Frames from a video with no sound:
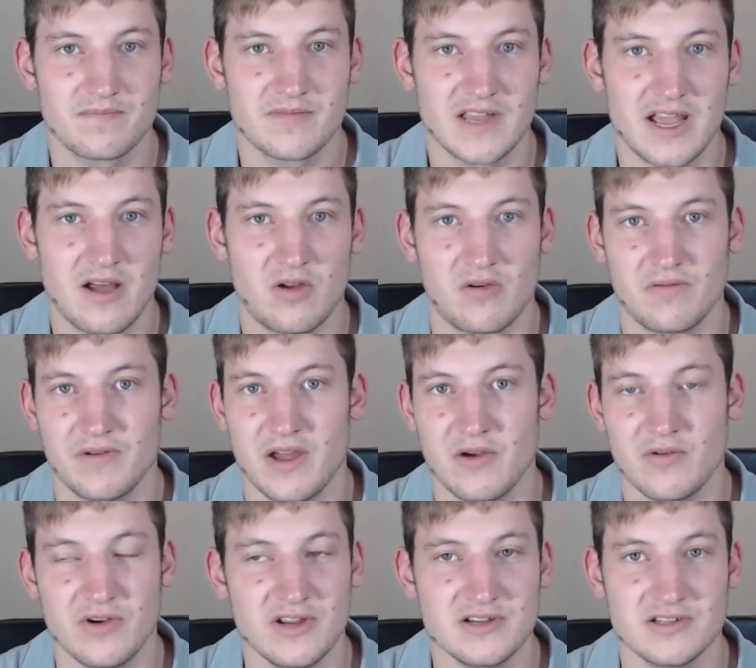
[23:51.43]
out of no
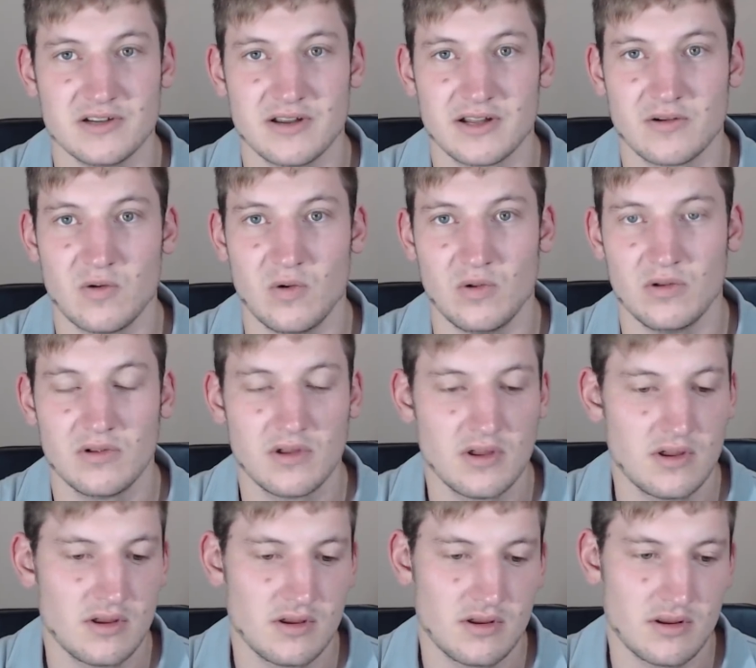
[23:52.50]
reason at all.
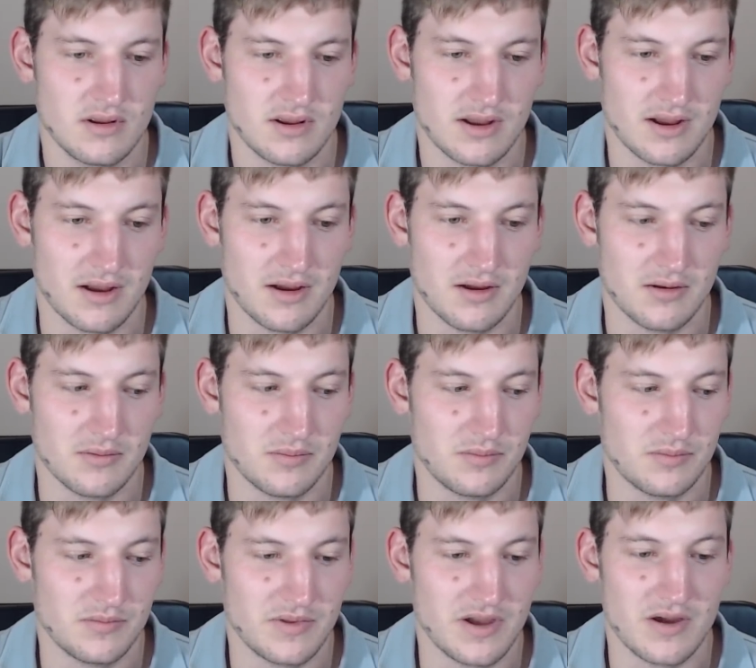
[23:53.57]

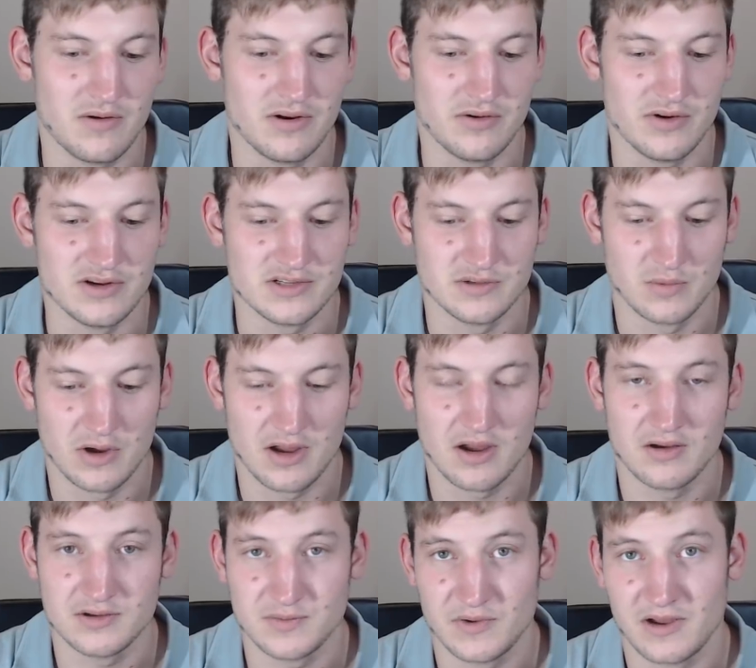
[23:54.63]
The only reason
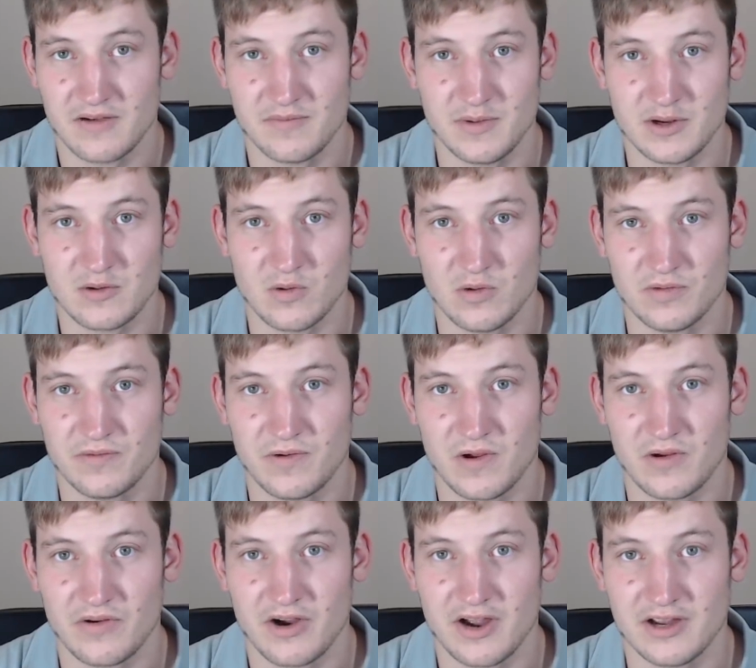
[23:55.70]
why I've been called
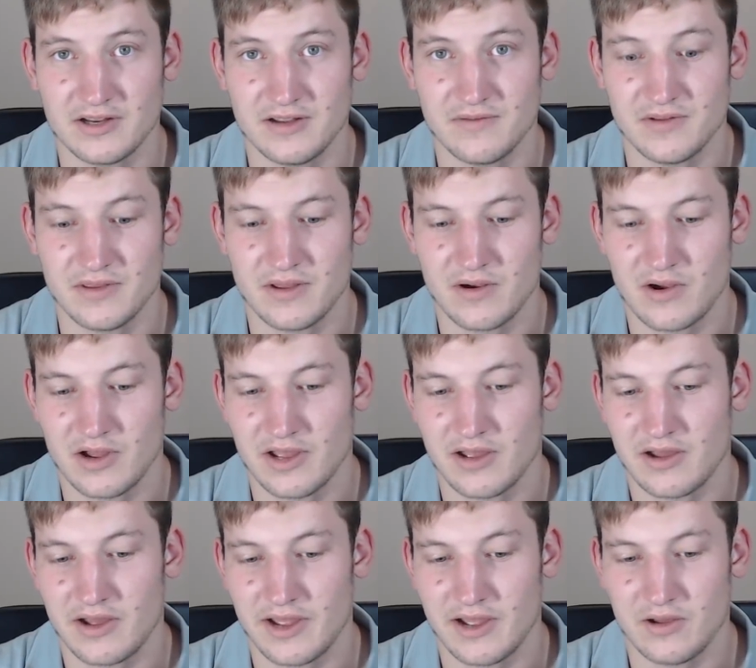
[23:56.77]
far right, even though
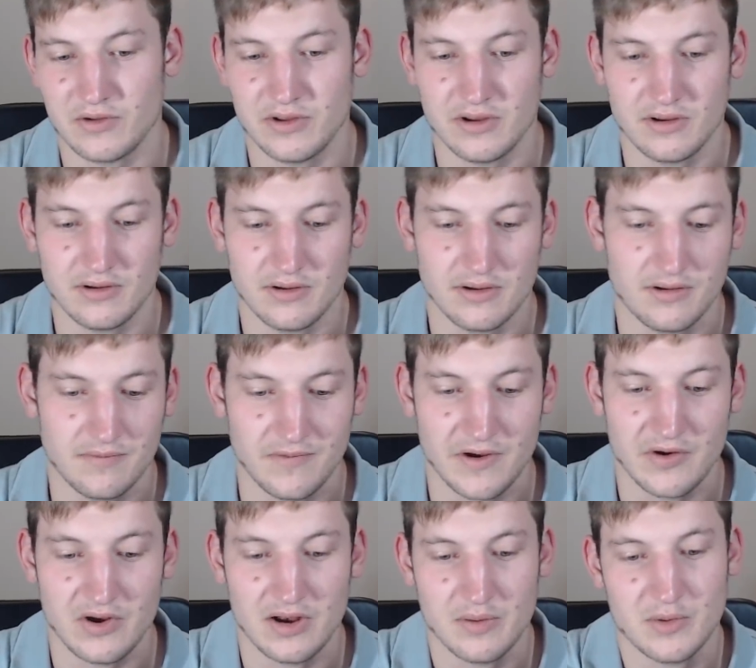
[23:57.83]
I held a
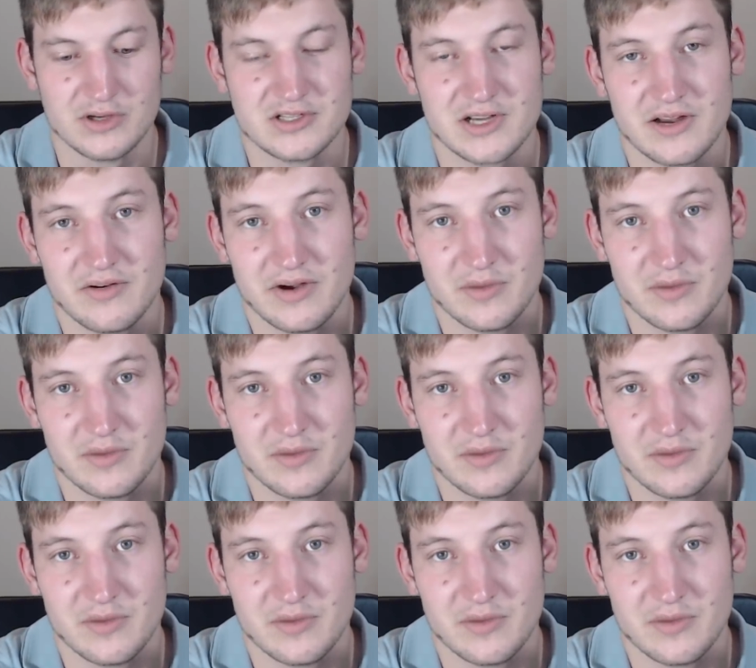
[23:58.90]
very libertarian